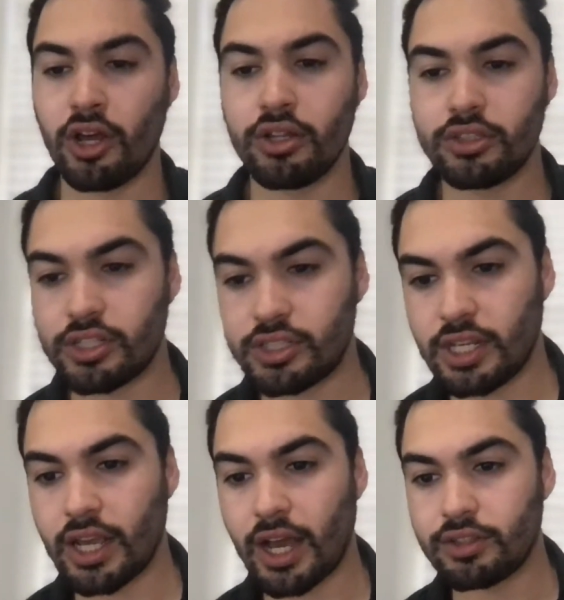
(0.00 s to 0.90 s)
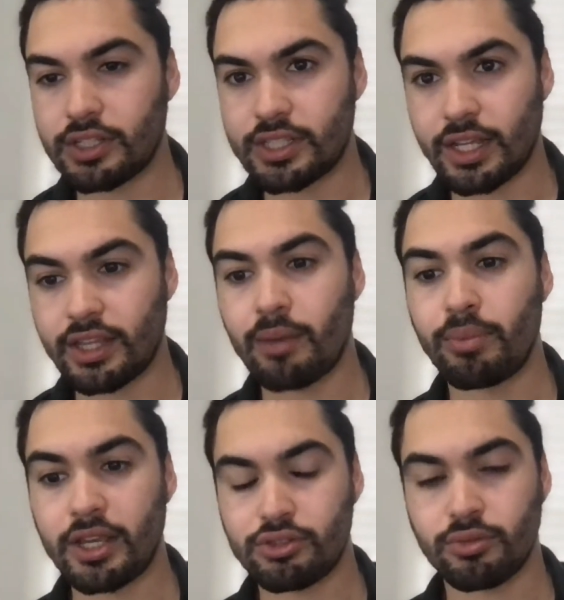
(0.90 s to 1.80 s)
to see how to set that
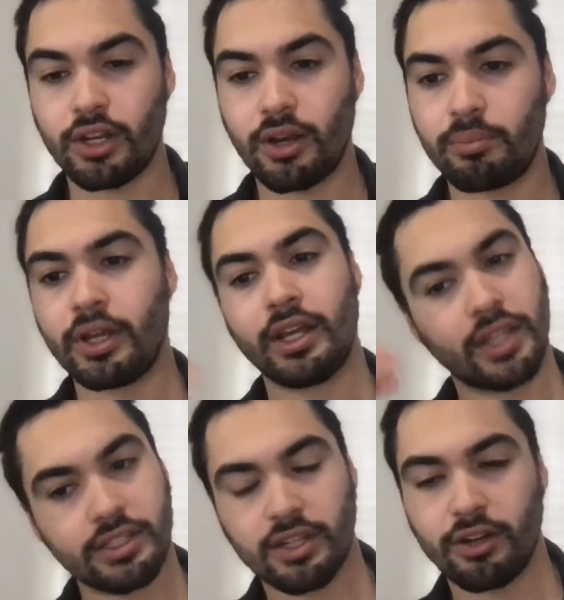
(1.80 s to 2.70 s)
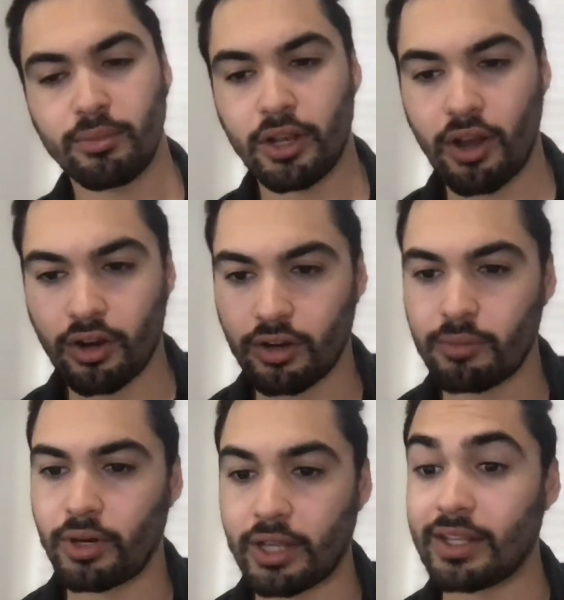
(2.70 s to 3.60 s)
base rate up. That's a little bit longer,
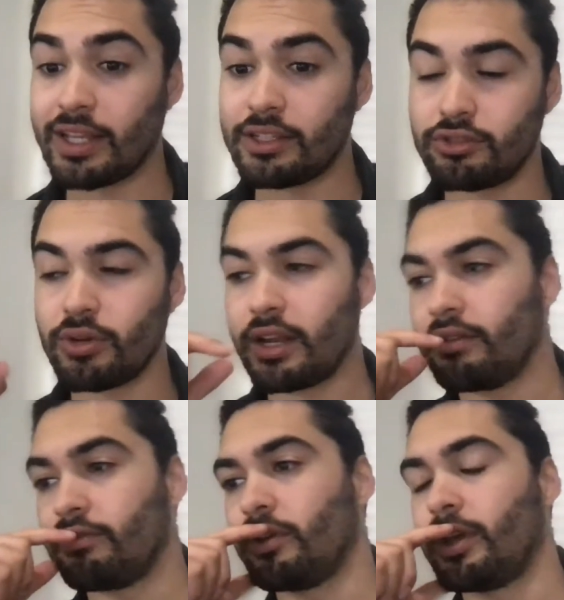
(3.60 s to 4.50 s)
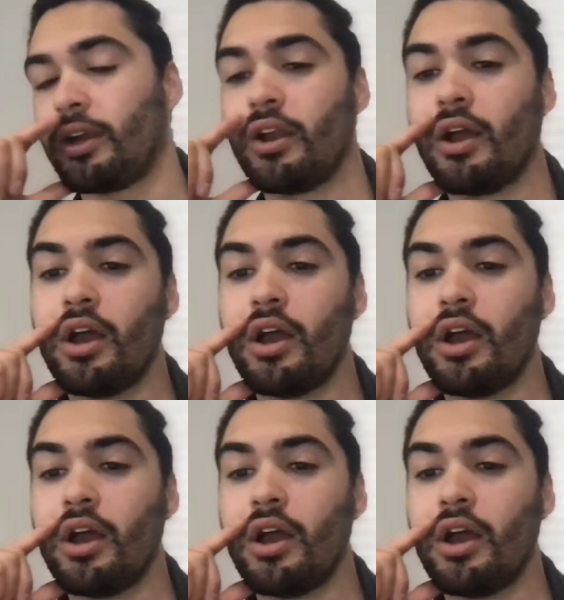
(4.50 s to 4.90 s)
but it's great info there.